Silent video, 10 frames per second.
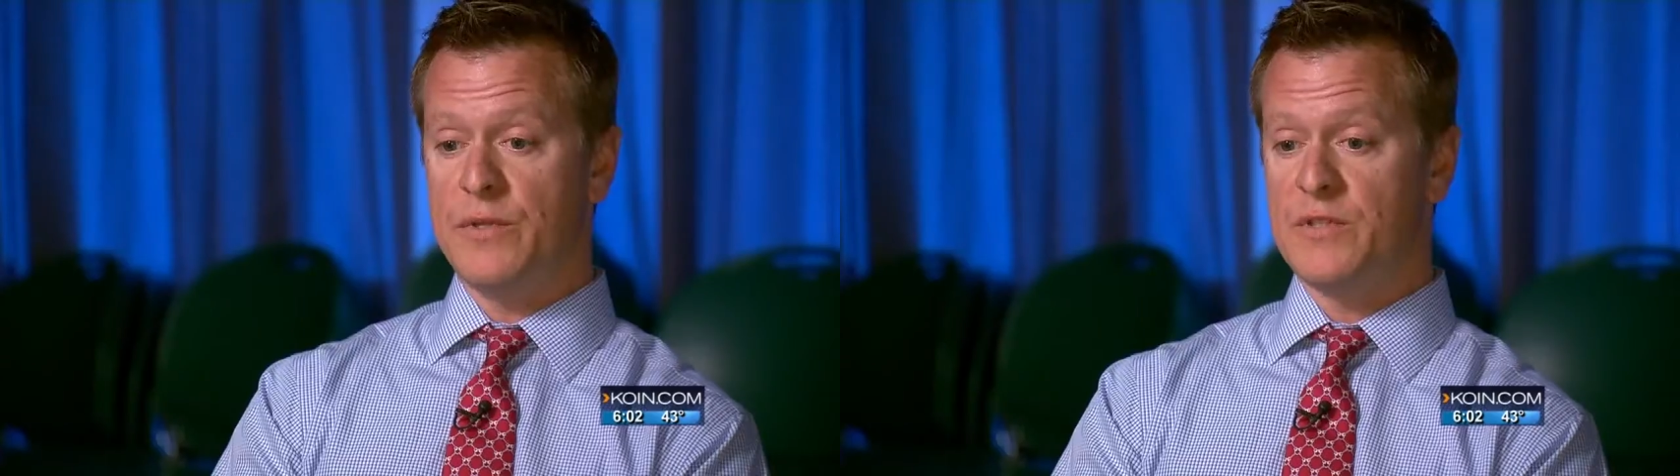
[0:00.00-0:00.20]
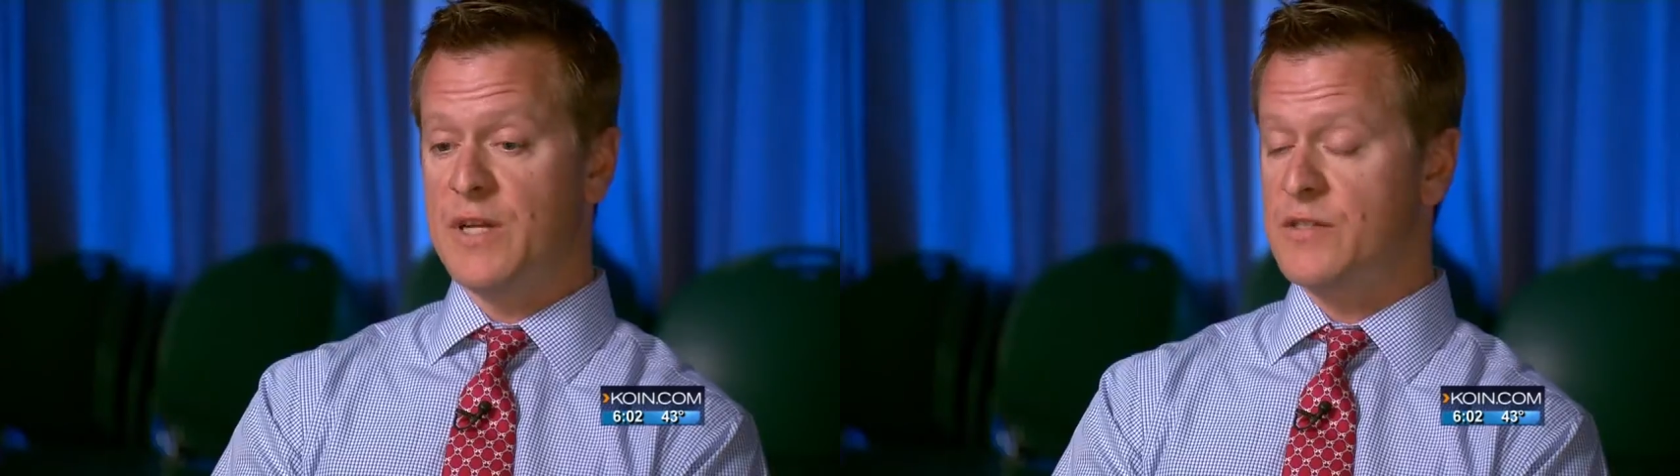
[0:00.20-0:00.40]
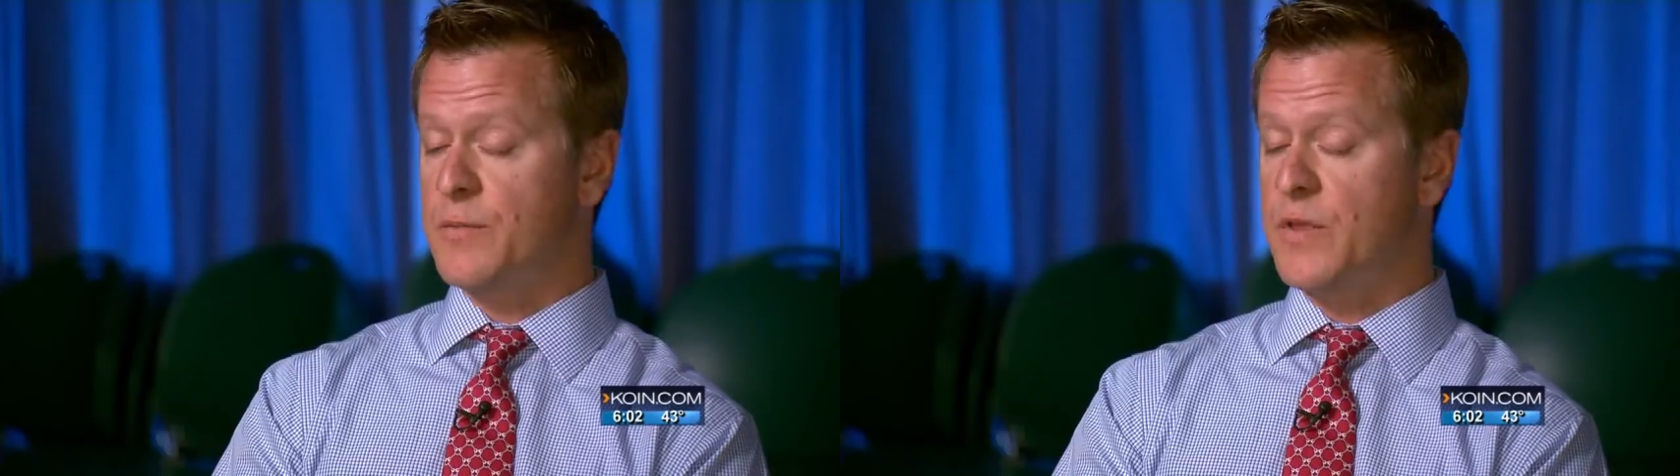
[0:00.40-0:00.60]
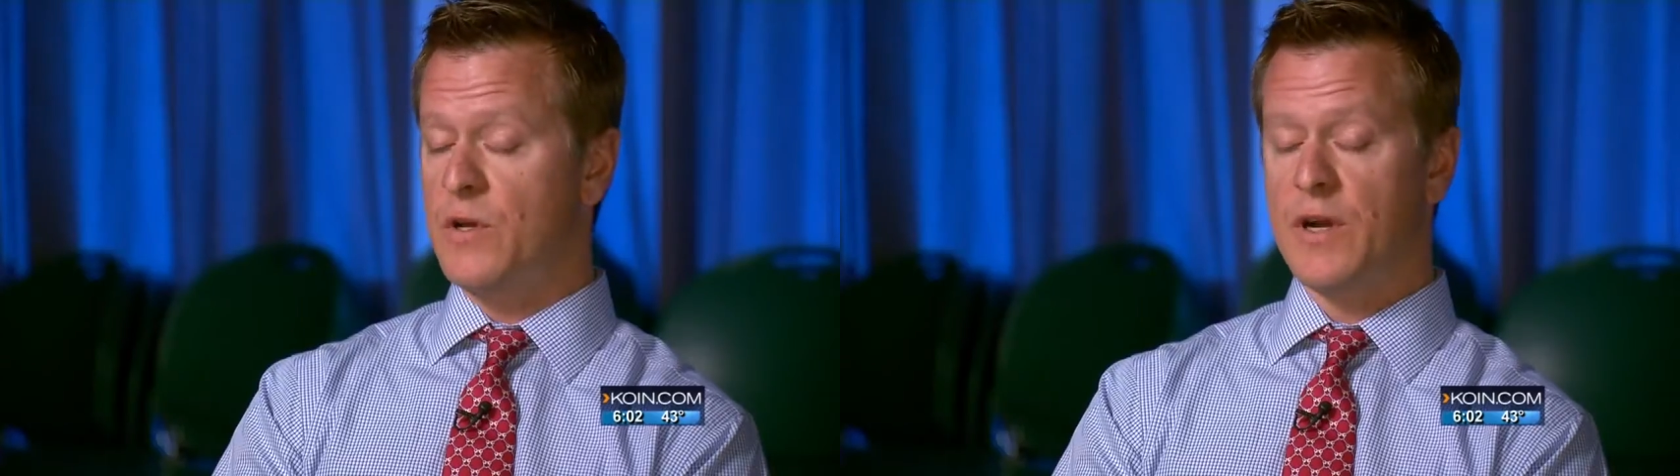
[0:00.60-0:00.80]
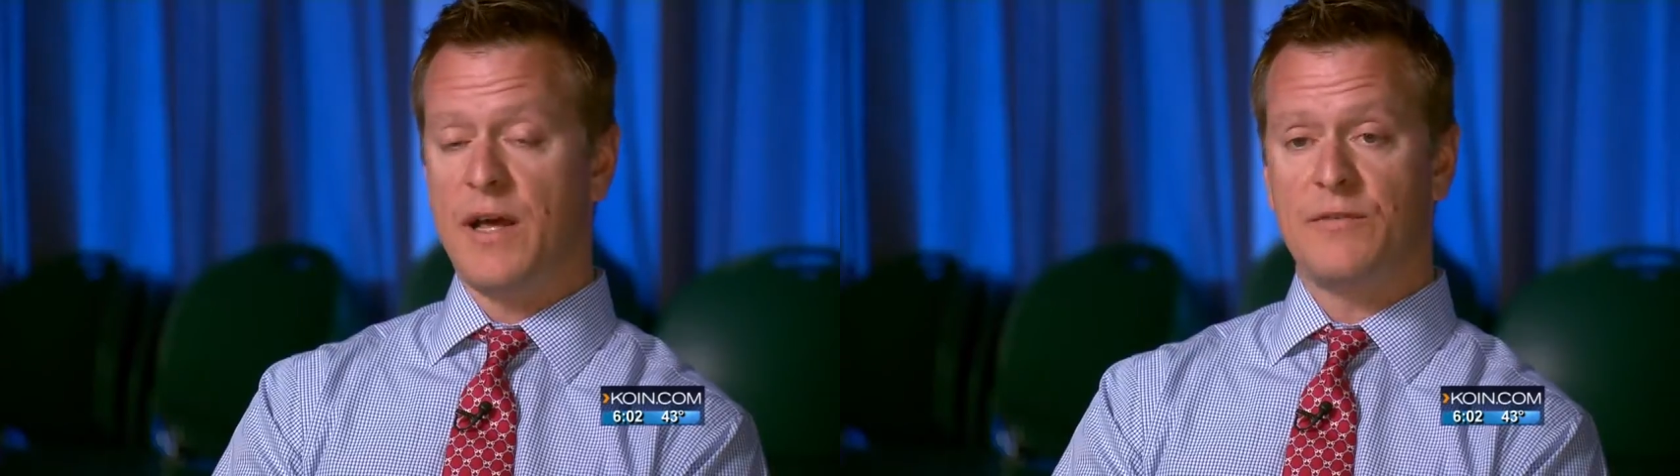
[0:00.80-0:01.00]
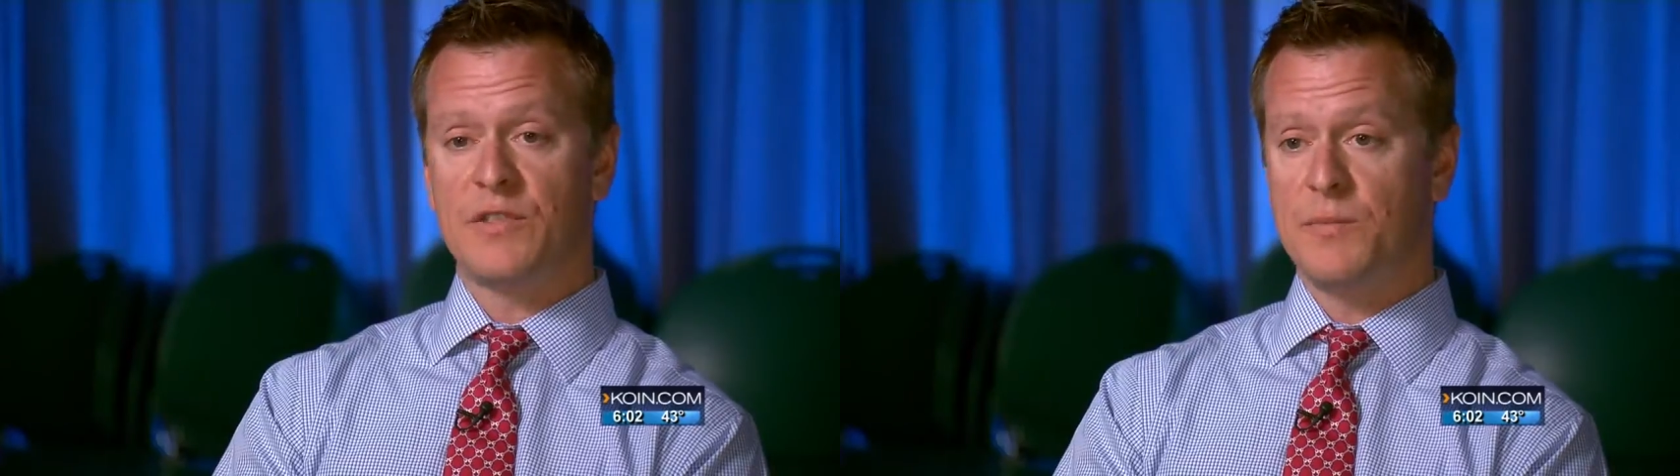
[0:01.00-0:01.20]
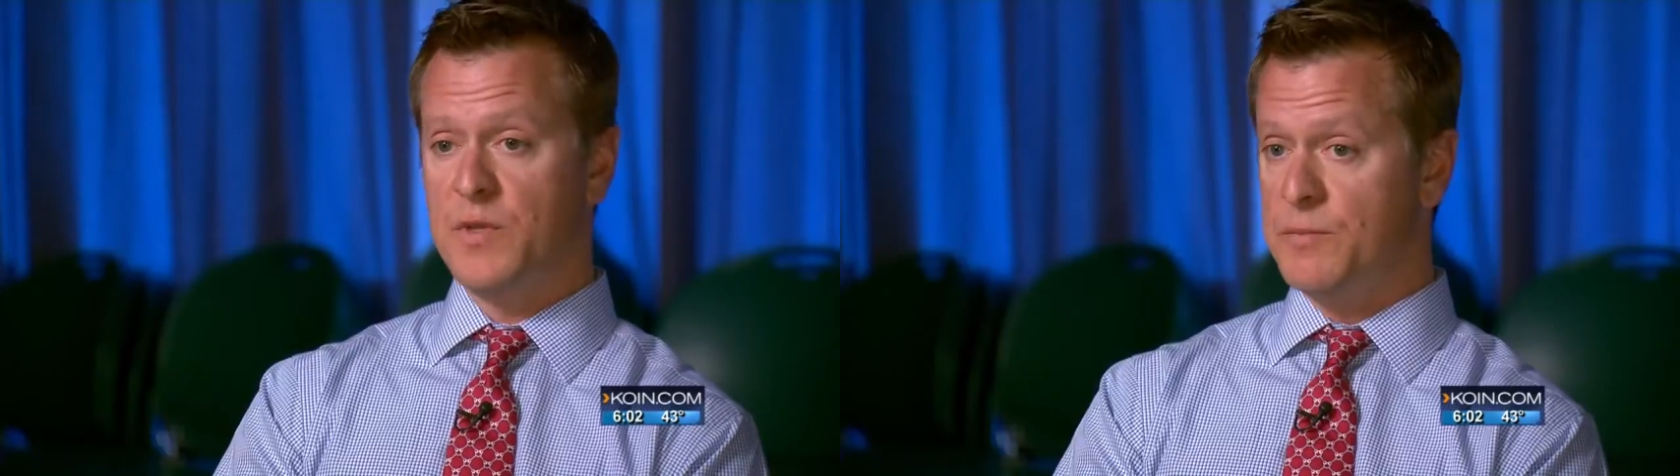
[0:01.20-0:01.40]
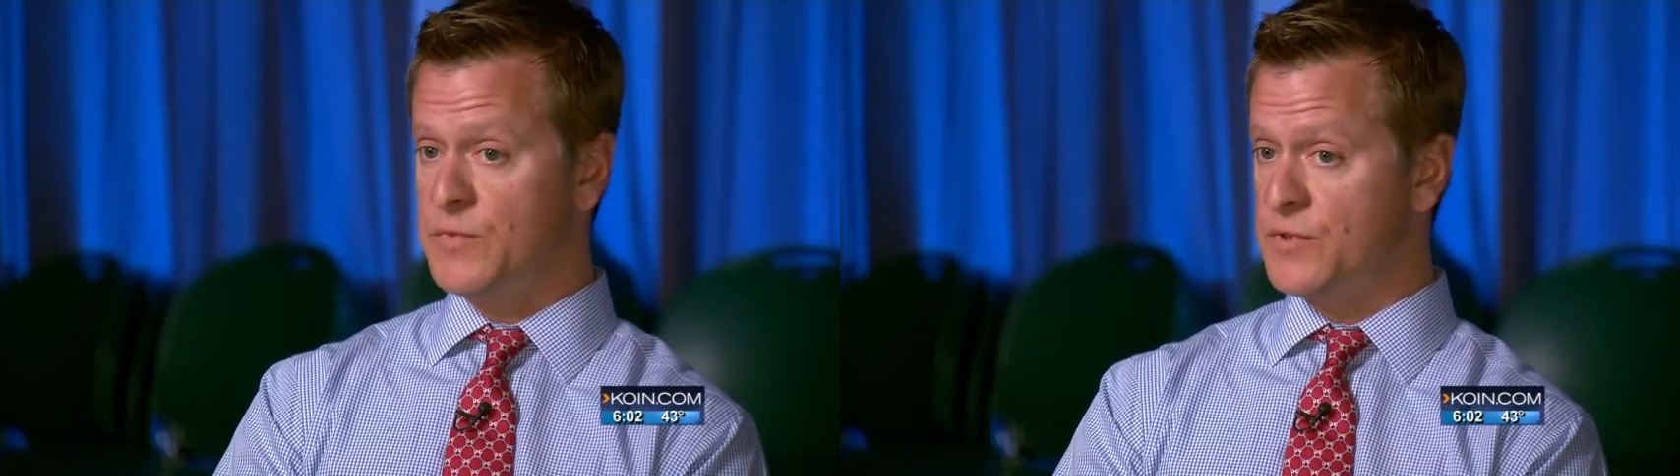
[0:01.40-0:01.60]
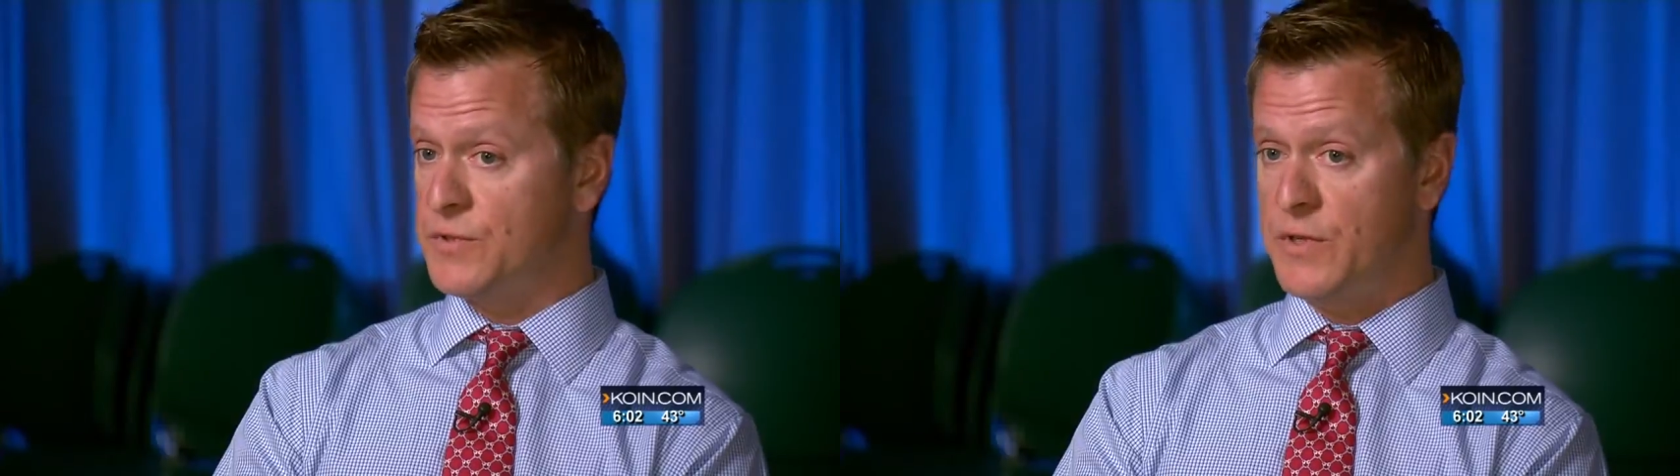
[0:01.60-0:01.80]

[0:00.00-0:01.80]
it's not something you're going to have symptoms.